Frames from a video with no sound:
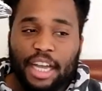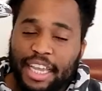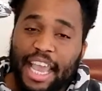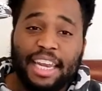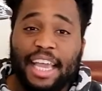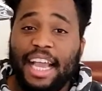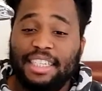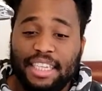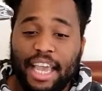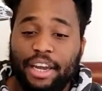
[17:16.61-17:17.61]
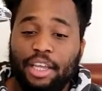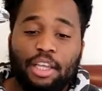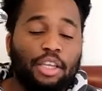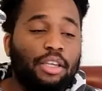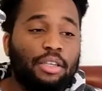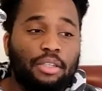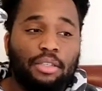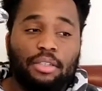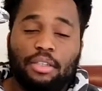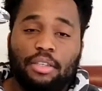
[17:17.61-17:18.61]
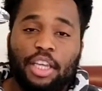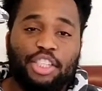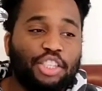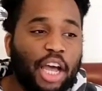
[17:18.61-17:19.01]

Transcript: Again, like I said, it's